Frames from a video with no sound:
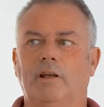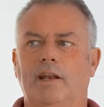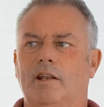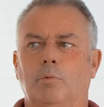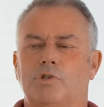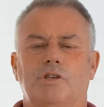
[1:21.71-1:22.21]

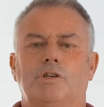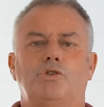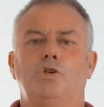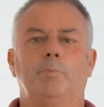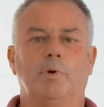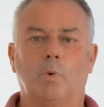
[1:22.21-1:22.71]
and it wasn't a
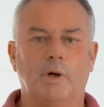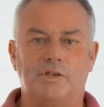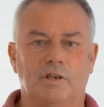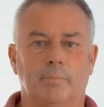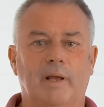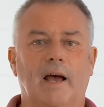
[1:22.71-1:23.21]
stupid
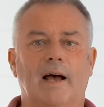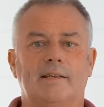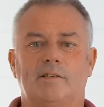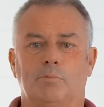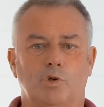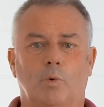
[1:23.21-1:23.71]
question to be asked, there was